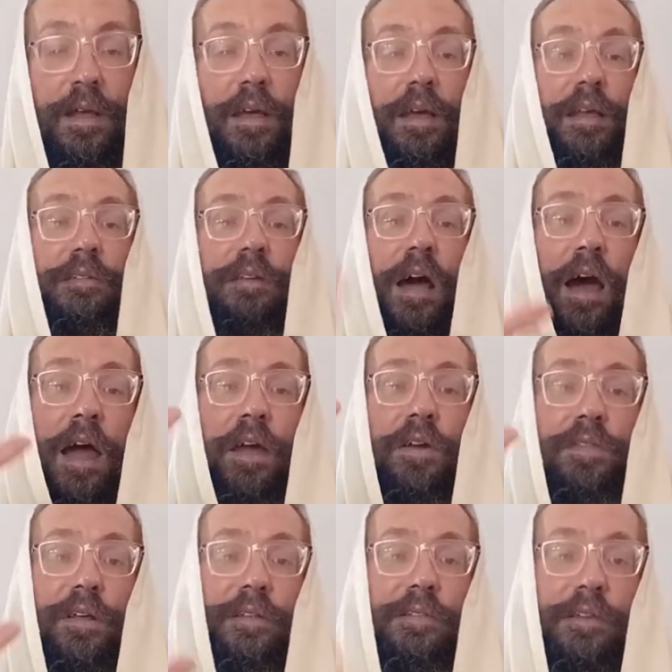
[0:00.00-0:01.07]
It's higher
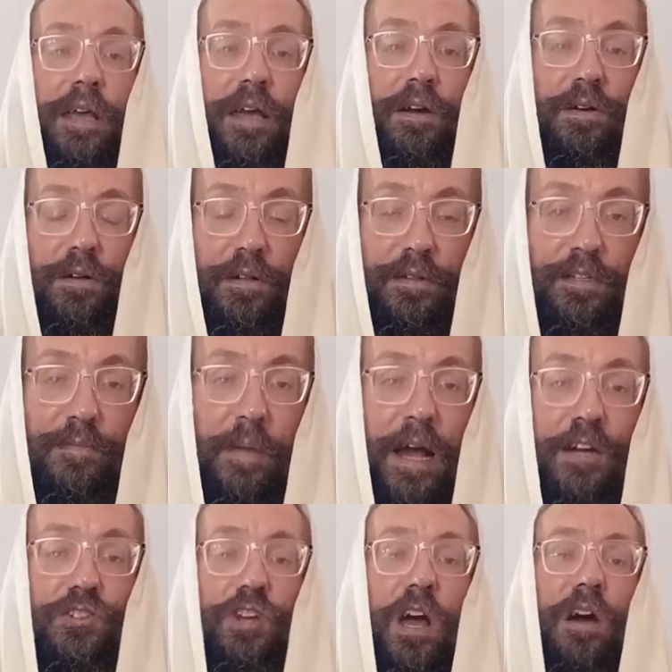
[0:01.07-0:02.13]
than seichel. It's
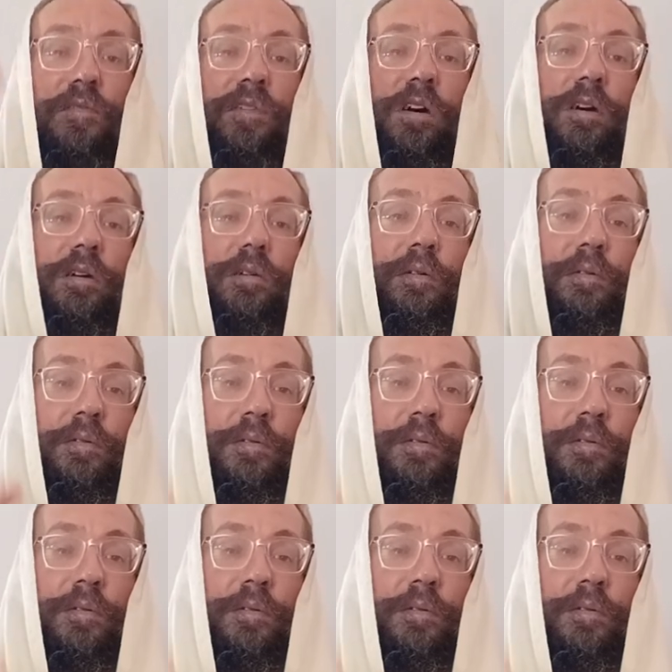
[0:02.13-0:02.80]
machshava.